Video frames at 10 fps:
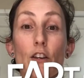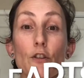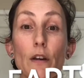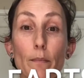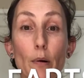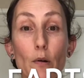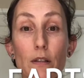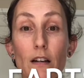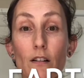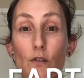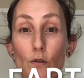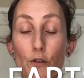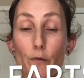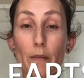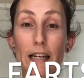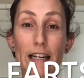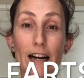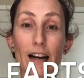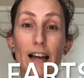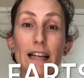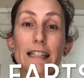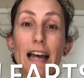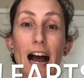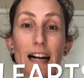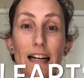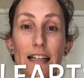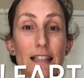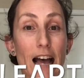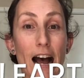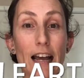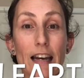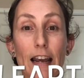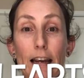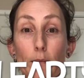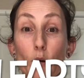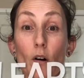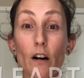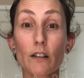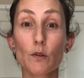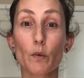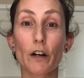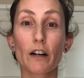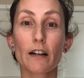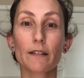You can post it on social media and tag us at Able Artswork,